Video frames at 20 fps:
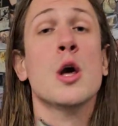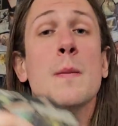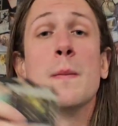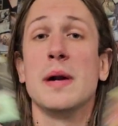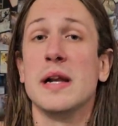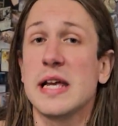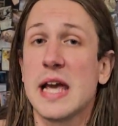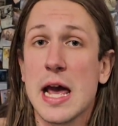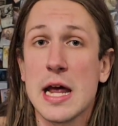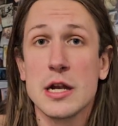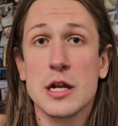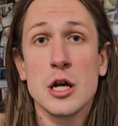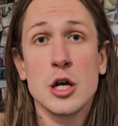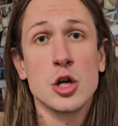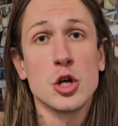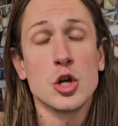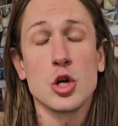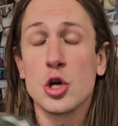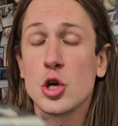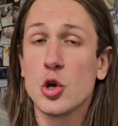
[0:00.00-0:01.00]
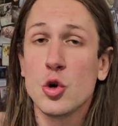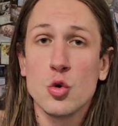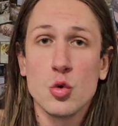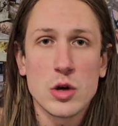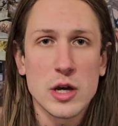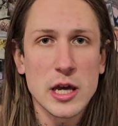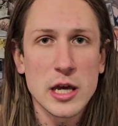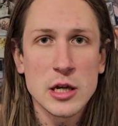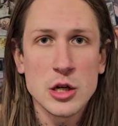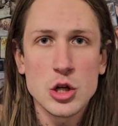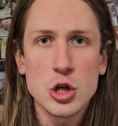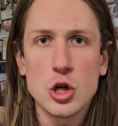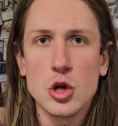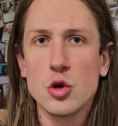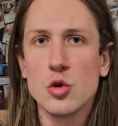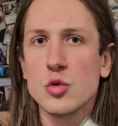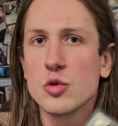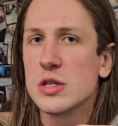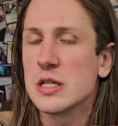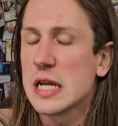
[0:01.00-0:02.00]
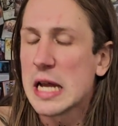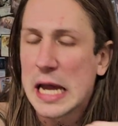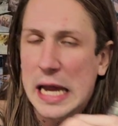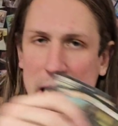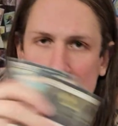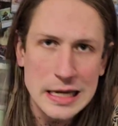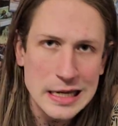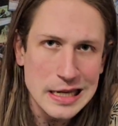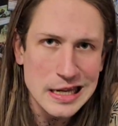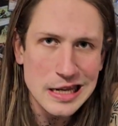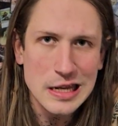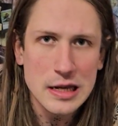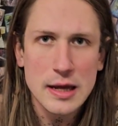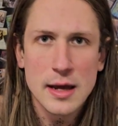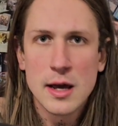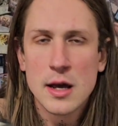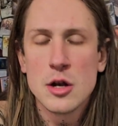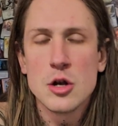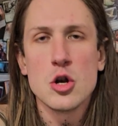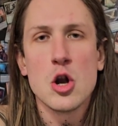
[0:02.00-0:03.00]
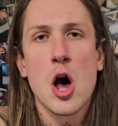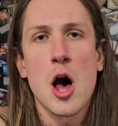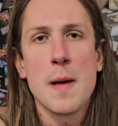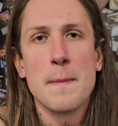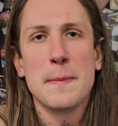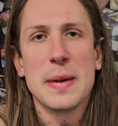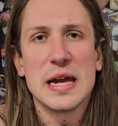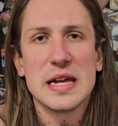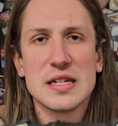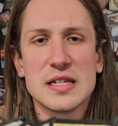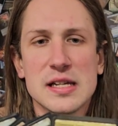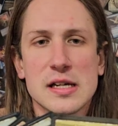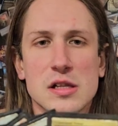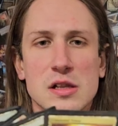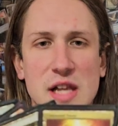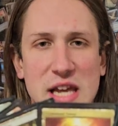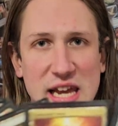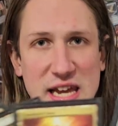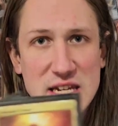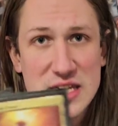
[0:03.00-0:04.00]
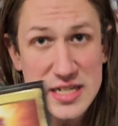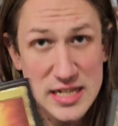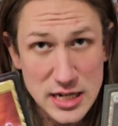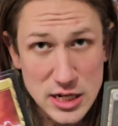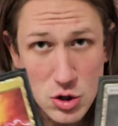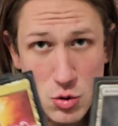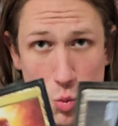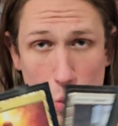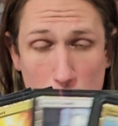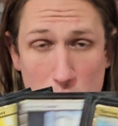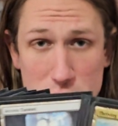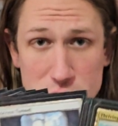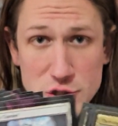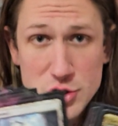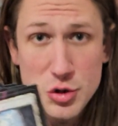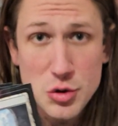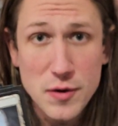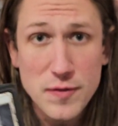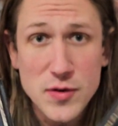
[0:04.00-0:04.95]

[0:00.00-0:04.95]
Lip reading: But again, you can use any non-basic lands that you want to.